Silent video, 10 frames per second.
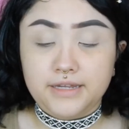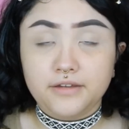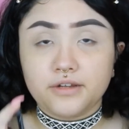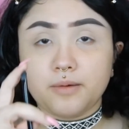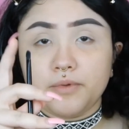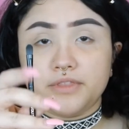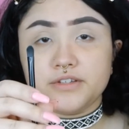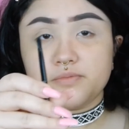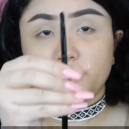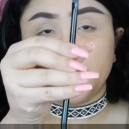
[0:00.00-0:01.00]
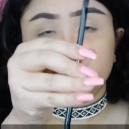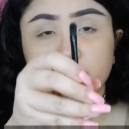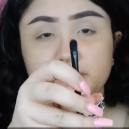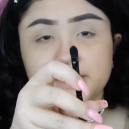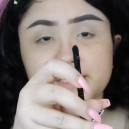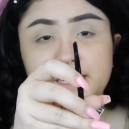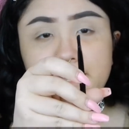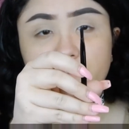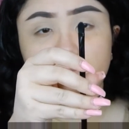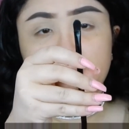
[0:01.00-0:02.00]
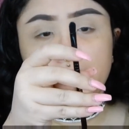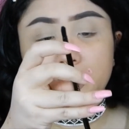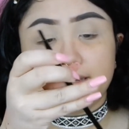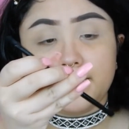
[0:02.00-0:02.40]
And it did come with this brush, which isn't half bad.